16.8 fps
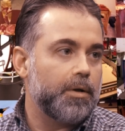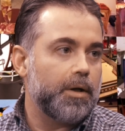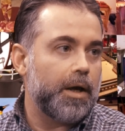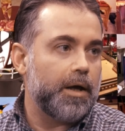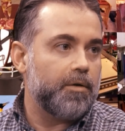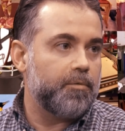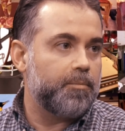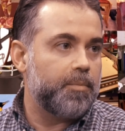a
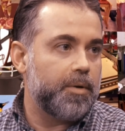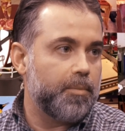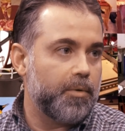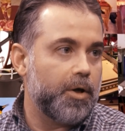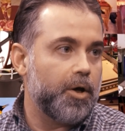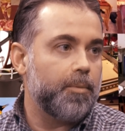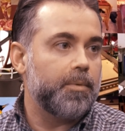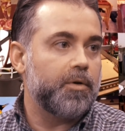lot of
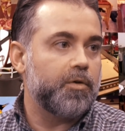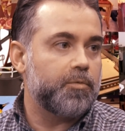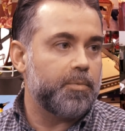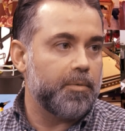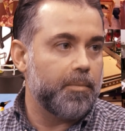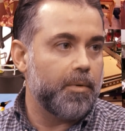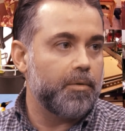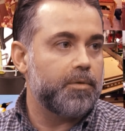people helping us
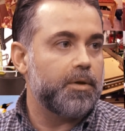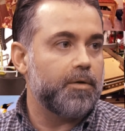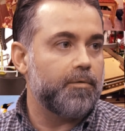promote the